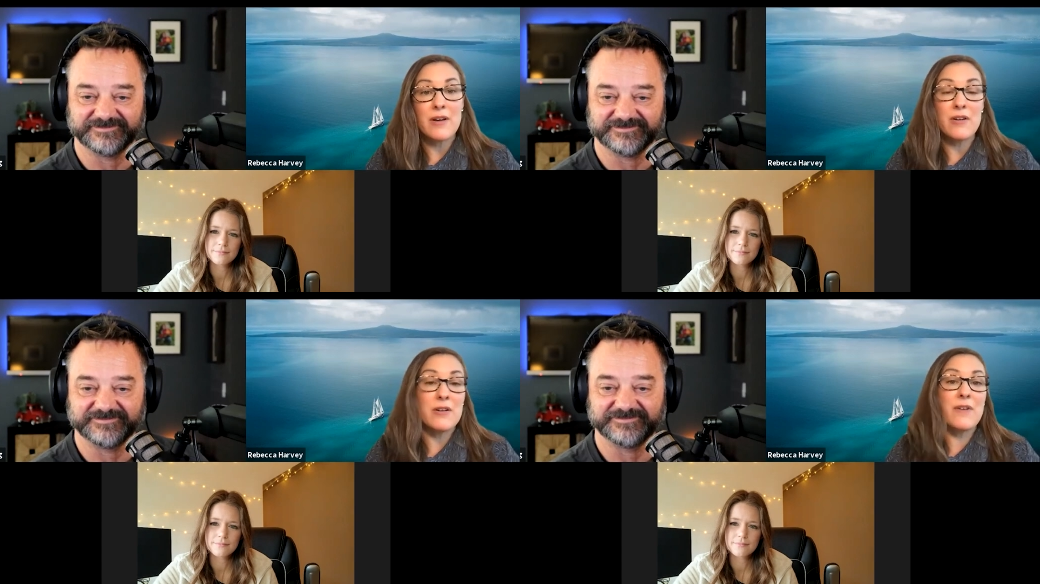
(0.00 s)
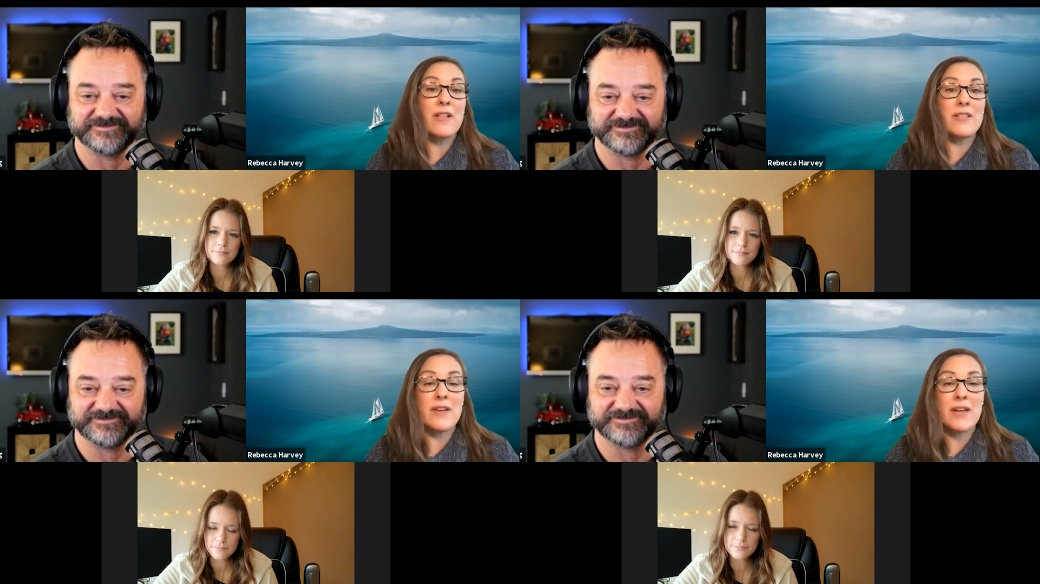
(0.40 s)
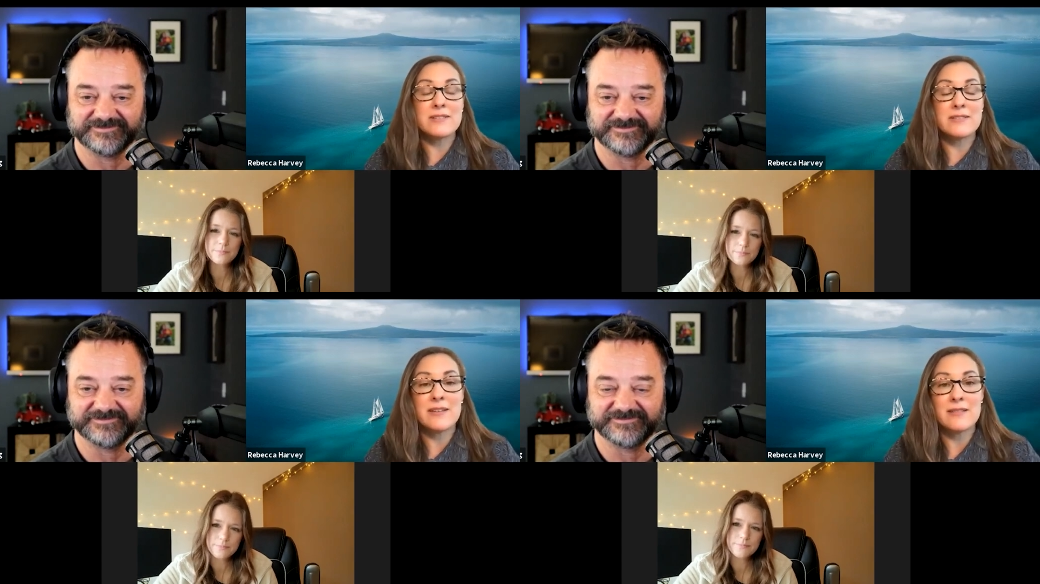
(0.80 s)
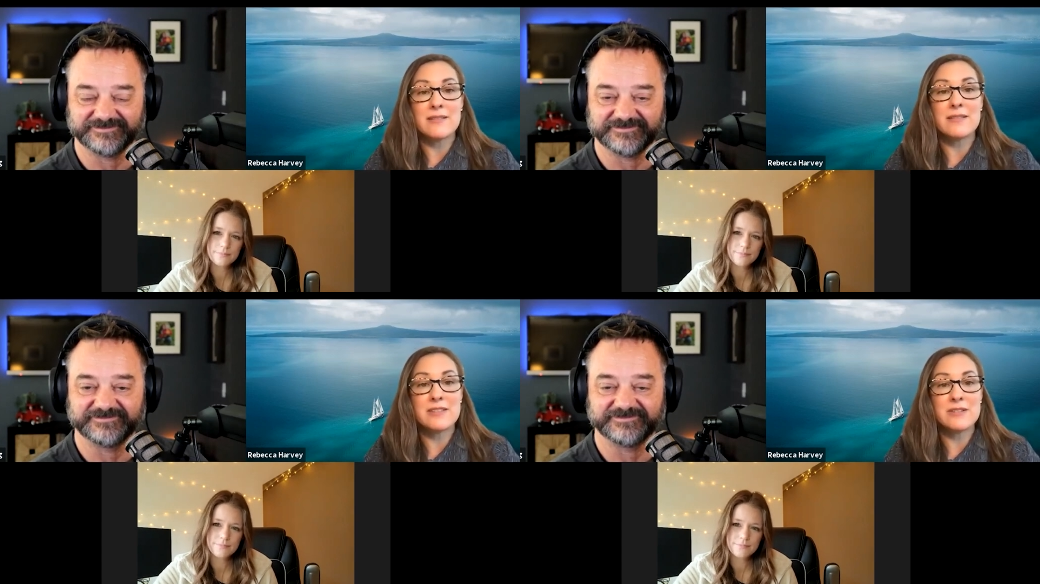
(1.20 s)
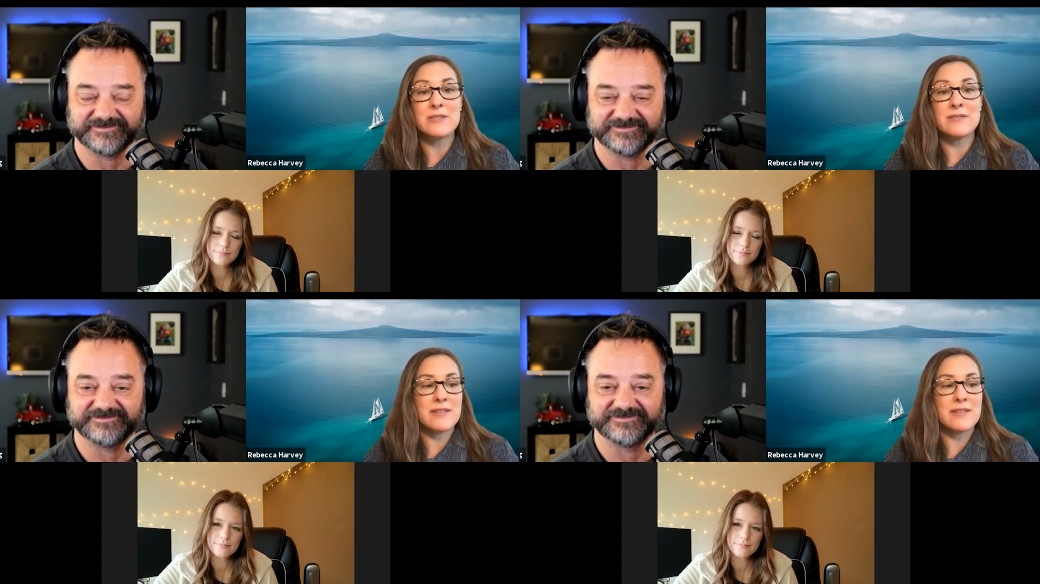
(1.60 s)
Speaker 1: uh, of all of us and to
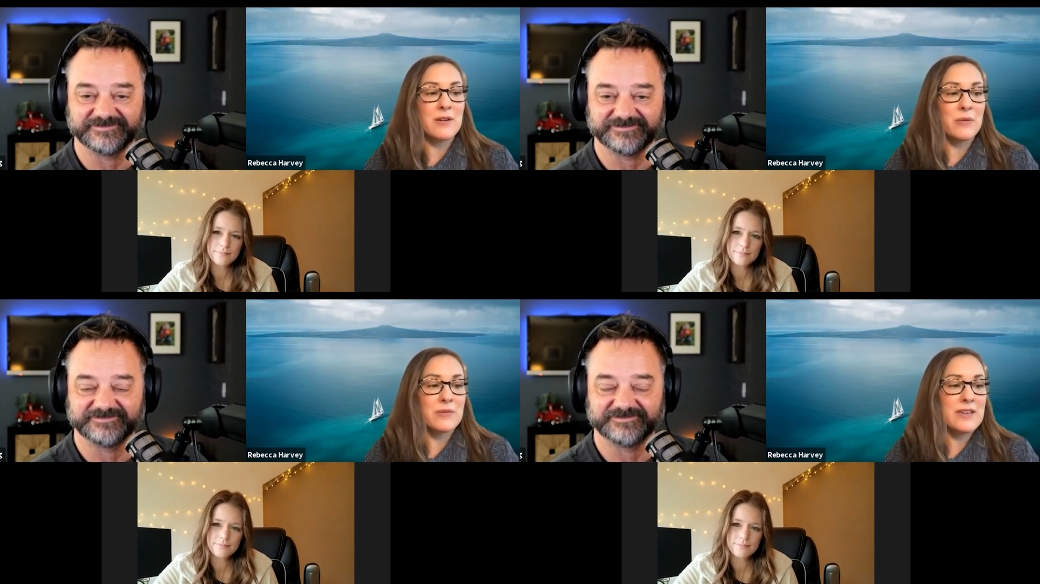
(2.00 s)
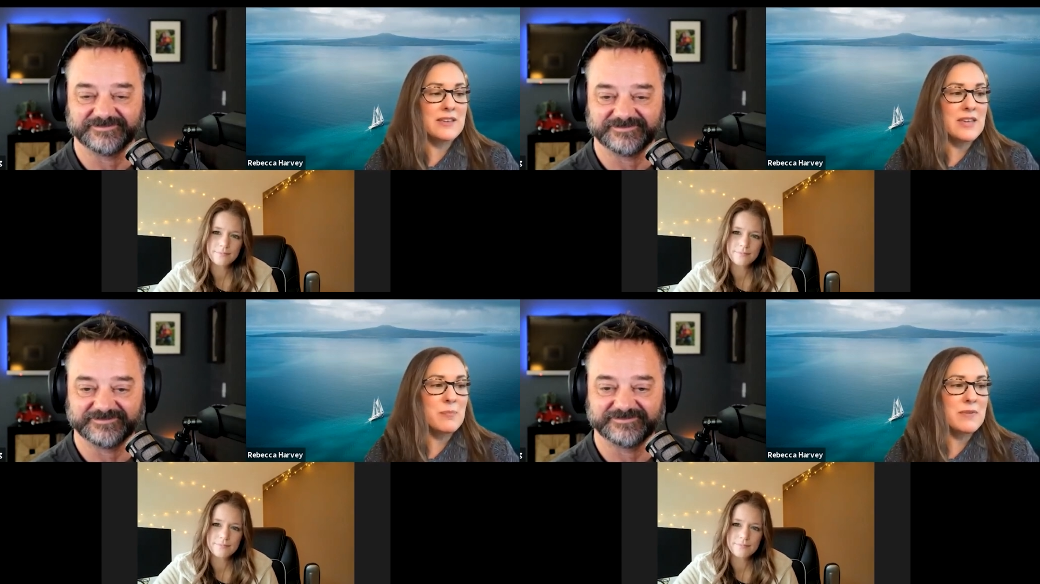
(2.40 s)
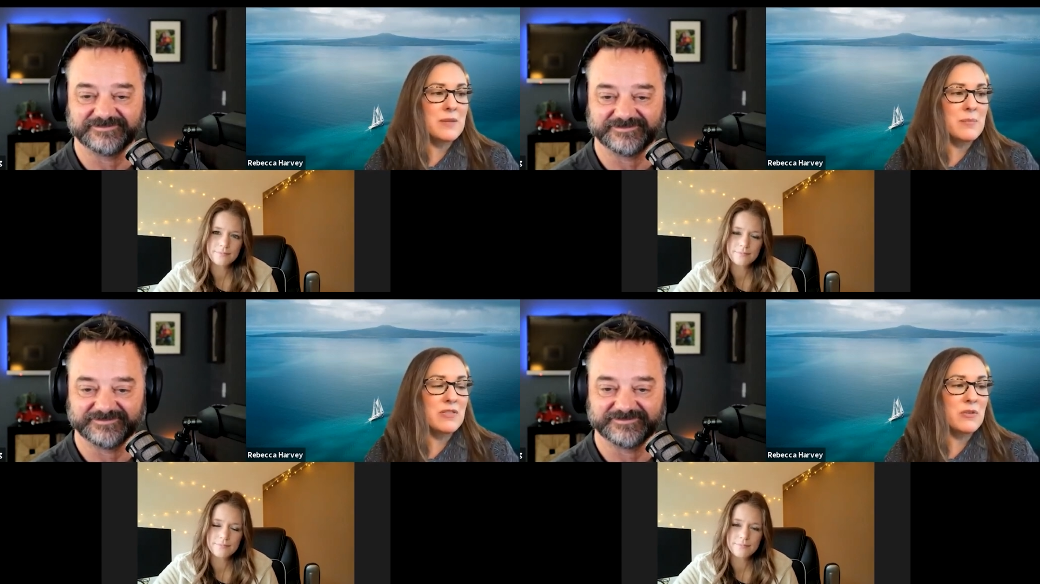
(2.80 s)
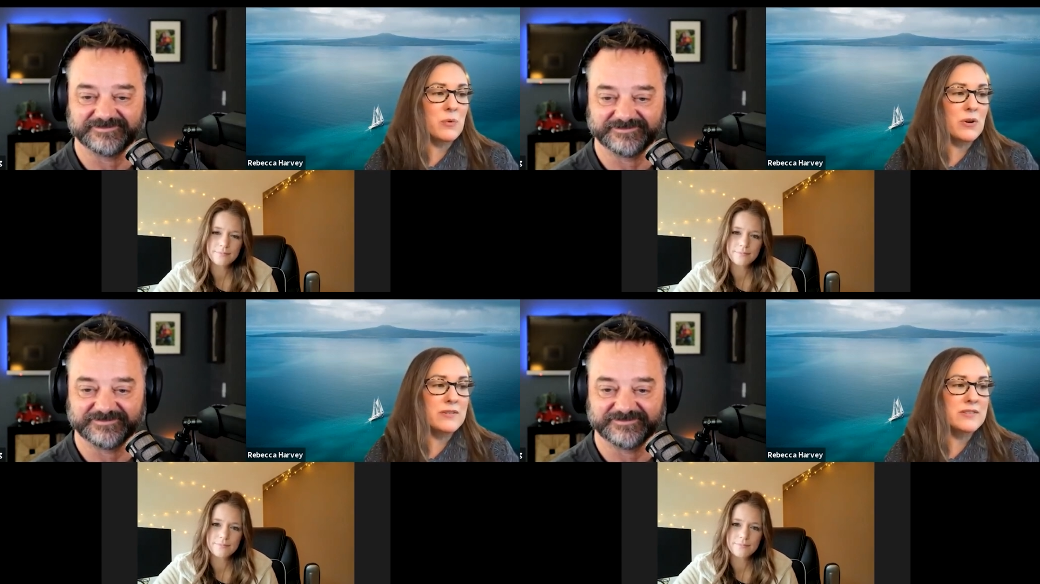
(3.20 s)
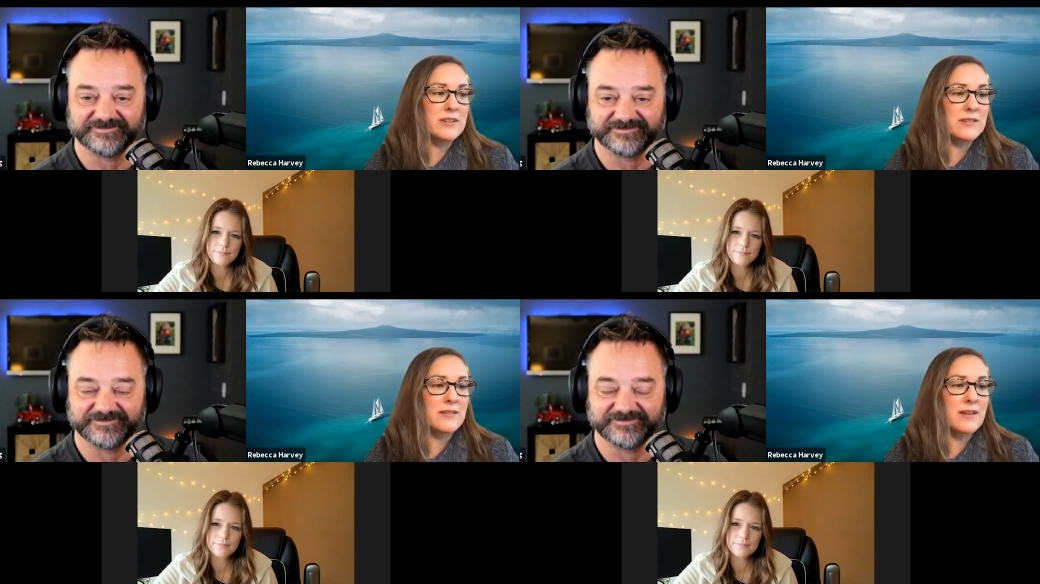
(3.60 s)
you know keep keeping the world
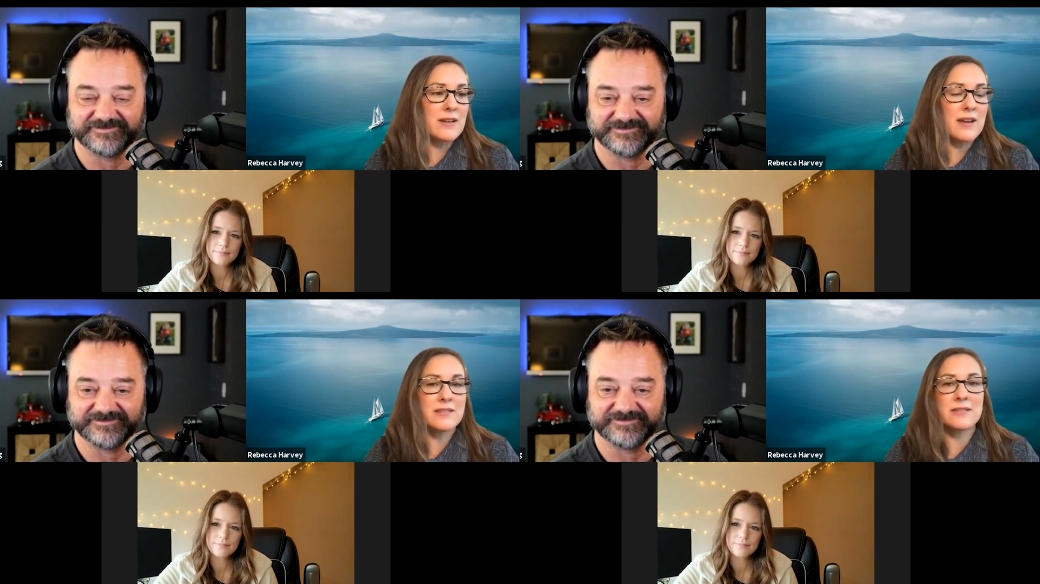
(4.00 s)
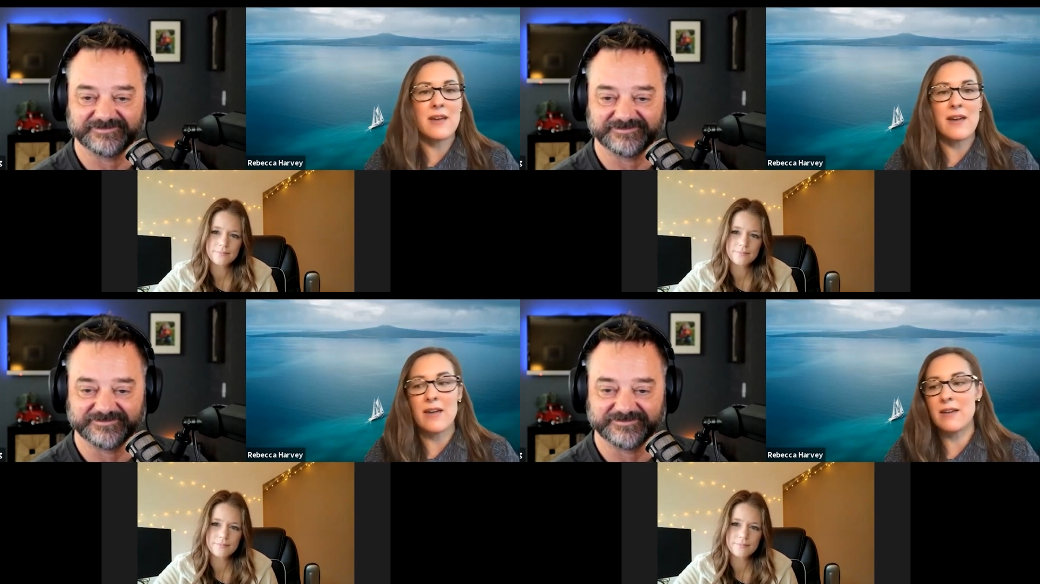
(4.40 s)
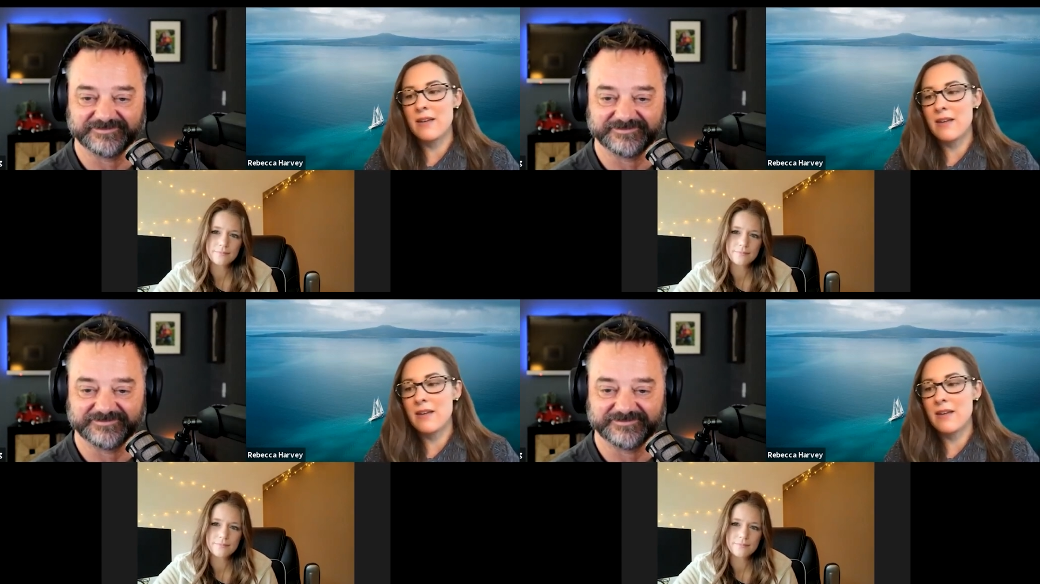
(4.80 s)
a, a nice uh,